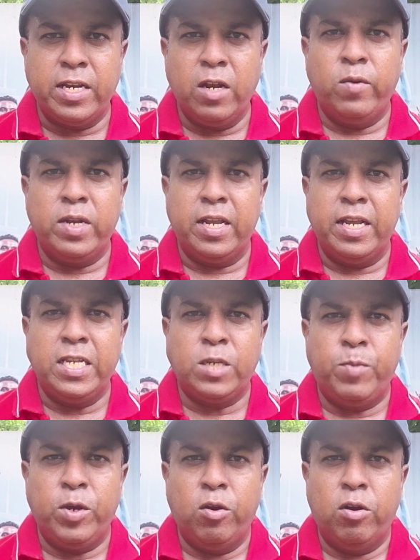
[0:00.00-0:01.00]
now at the
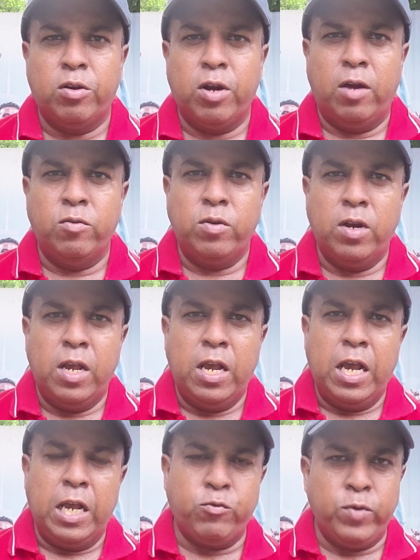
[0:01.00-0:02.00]
East Bengal ground.
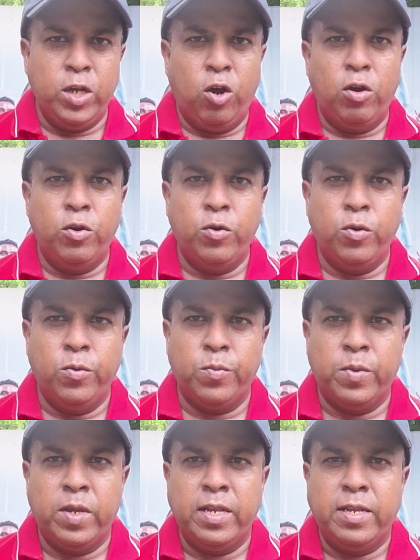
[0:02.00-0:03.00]
As we all know,
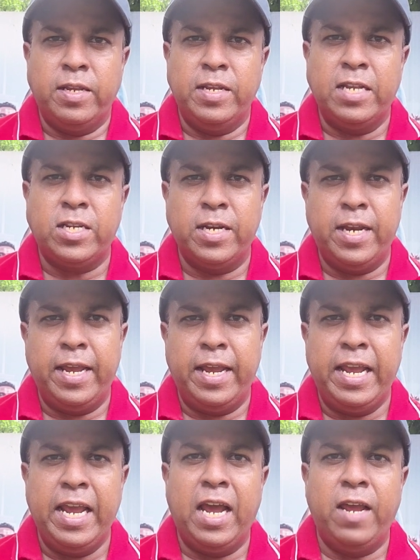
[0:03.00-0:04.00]
uh, yesterday
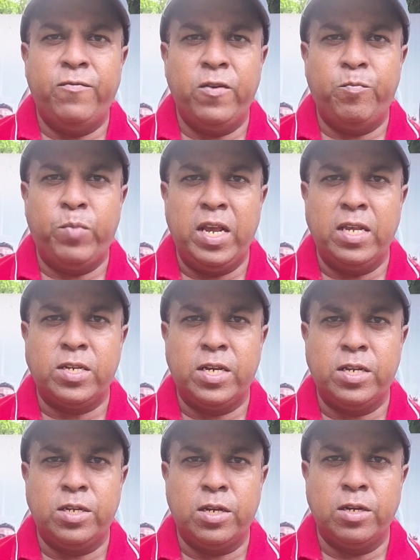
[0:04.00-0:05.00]
AIFF Players
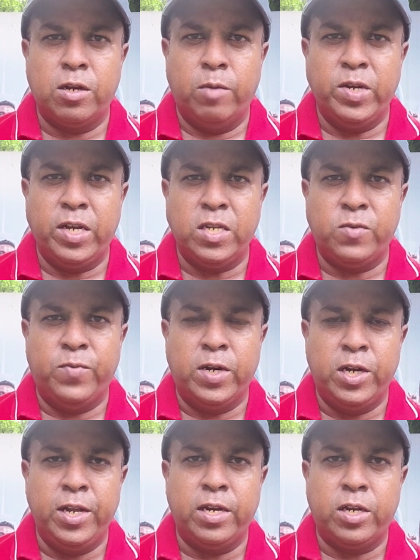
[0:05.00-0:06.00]
Decision Committee's
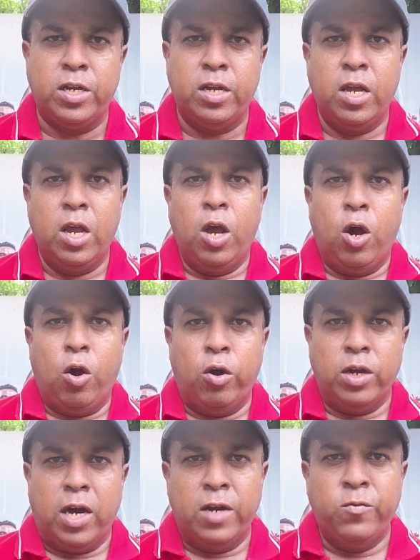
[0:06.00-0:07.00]
verdict
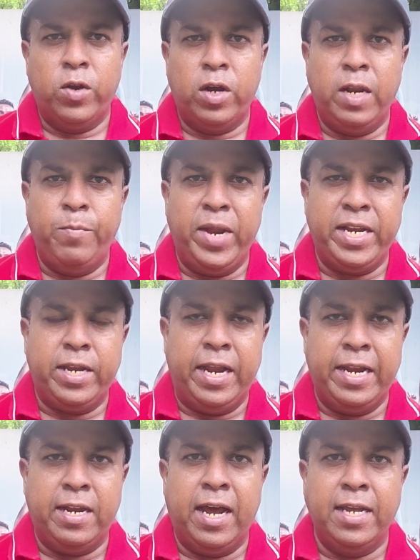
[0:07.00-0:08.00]
on Anwar Ali made the
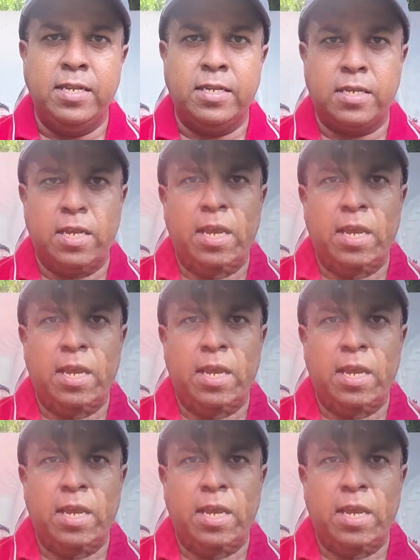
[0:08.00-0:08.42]
headlines